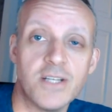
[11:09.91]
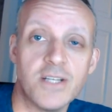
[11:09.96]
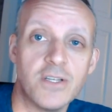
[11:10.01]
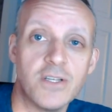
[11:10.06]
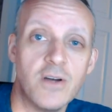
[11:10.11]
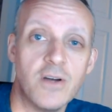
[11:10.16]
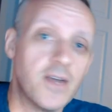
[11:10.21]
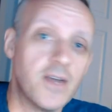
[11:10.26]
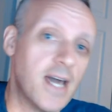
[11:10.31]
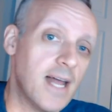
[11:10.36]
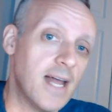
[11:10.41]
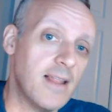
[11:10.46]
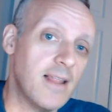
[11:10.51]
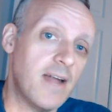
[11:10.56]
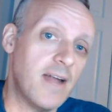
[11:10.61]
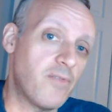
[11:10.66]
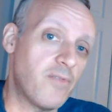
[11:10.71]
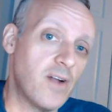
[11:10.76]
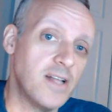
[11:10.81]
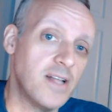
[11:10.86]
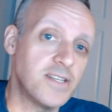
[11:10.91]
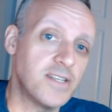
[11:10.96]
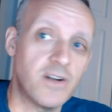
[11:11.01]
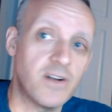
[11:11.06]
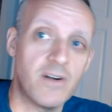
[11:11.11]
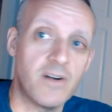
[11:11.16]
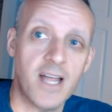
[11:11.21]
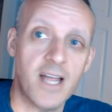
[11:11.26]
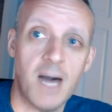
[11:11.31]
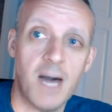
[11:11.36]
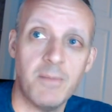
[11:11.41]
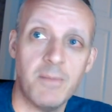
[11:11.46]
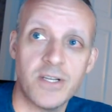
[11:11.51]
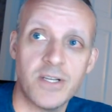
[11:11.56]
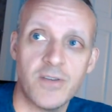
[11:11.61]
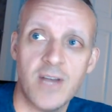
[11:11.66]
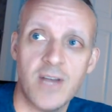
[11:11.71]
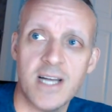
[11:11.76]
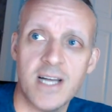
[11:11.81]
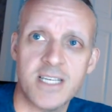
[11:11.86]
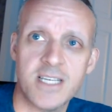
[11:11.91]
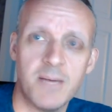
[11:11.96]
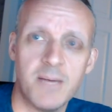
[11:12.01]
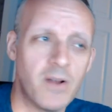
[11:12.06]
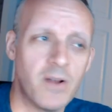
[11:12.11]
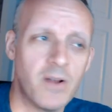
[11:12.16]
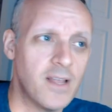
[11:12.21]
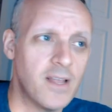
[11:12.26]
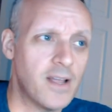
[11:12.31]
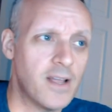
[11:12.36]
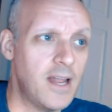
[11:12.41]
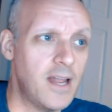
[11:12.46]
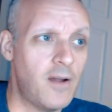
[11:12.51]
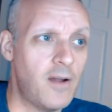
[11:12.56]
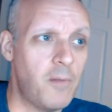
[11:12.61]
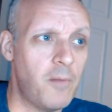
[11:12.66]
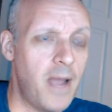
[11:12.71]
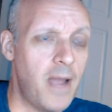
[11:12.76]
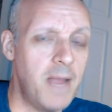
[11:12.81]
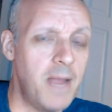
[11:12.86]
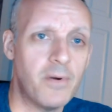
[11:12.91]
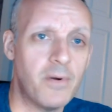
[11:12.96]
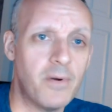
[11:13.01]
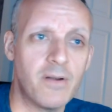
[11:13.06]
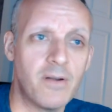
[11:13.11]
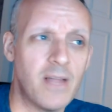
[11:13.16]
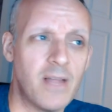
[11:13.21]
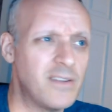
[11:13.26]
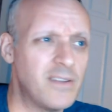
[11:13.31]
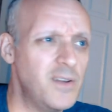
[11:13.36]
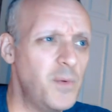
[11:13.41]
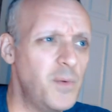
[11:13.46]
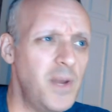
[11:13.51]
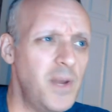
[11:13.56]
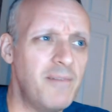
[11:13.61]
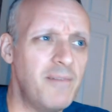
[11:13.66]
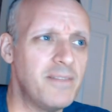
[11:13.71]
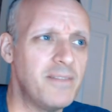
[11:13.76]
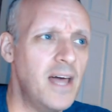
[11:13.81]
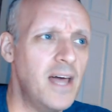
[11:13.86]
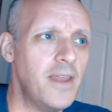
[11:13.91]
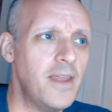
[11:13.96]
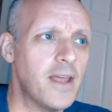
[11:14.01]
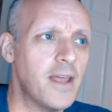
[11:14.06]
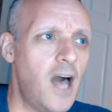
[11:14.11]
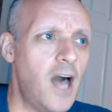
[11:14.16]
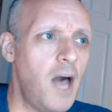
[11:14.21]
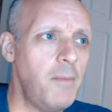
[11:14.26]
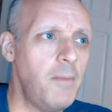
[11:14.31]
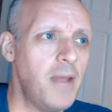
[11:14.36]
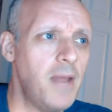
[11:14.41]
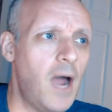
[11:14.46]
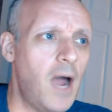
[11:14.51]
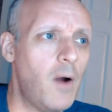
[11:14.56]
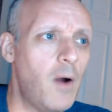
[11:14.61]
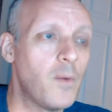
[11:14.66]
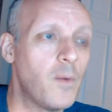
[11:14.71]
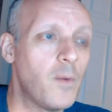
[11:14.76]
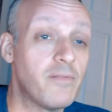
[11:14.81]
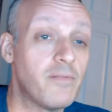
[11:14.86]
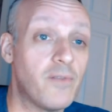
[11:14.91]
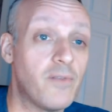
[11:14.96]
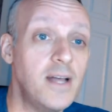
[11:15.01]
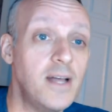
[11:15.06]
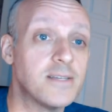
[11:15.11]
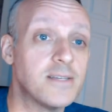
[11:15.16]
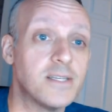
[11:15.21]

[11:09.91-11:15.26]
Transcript: You know, you got a lot of friends that are in common. You got something you're looking at it on paper and you're like, dude, we have nothing in common. How are we friends?